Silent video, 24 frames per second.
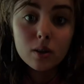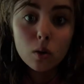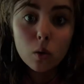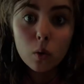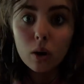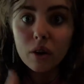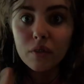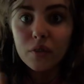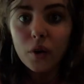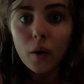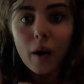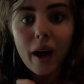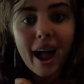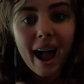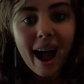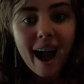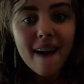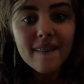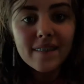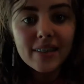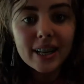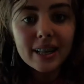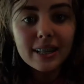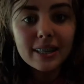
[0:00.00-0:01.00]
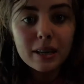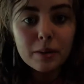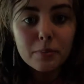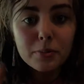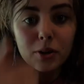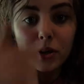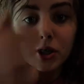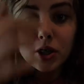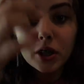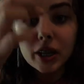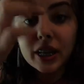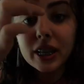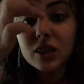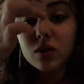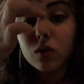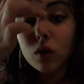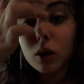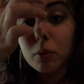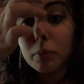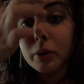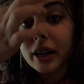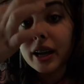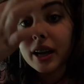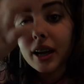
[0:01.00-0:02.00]
or if y'all have any tips or tricks for
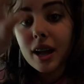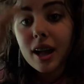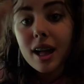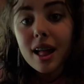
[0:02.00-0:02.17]
me,